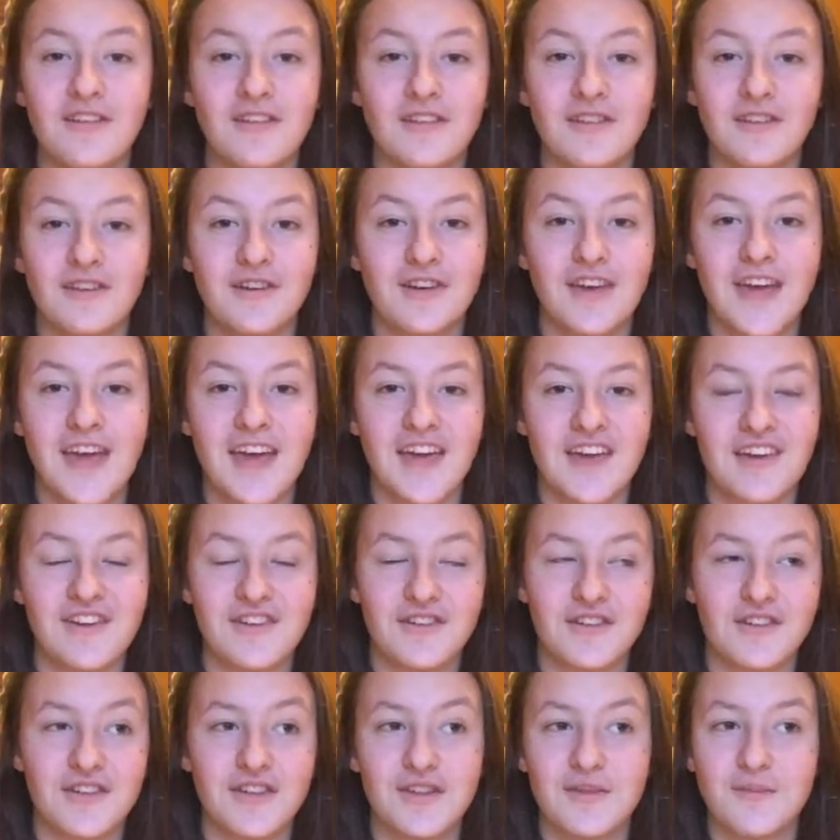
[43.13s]
looking
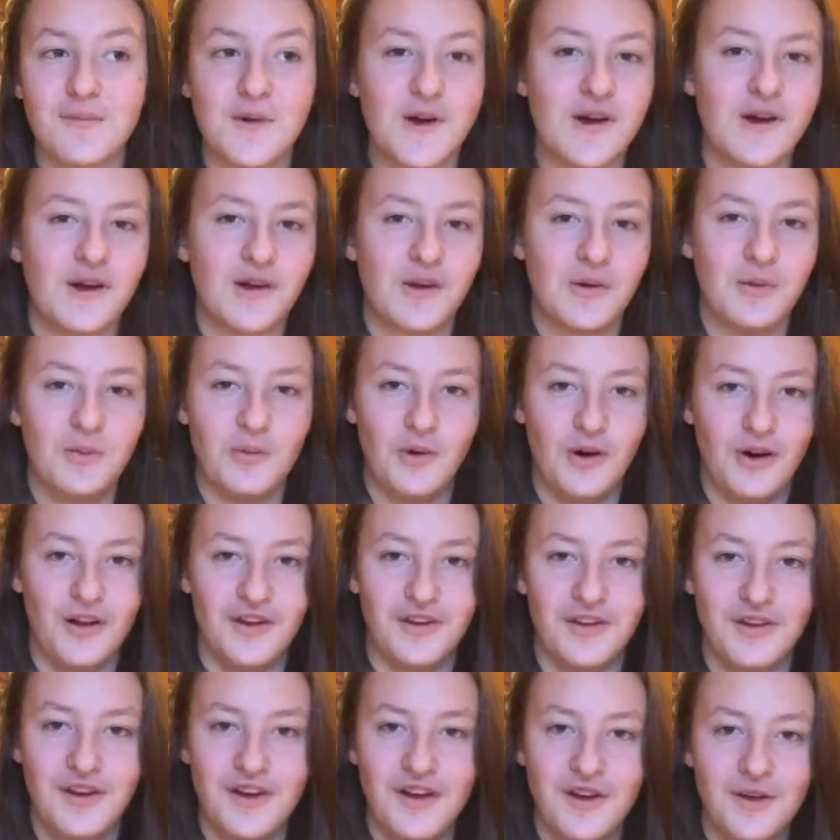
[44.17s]
smirk
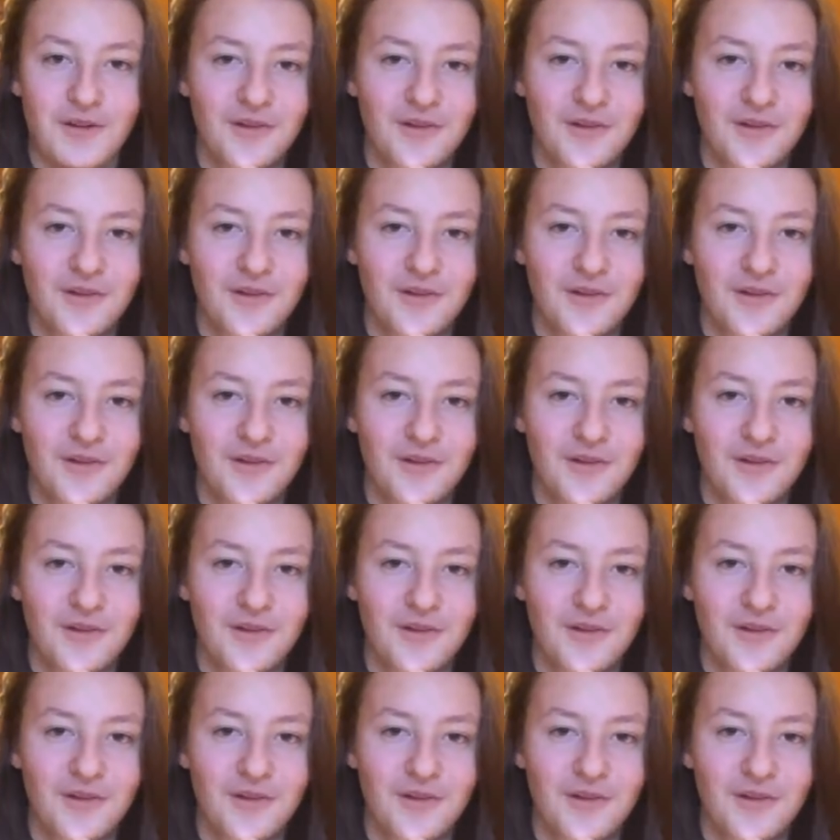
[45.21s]
one,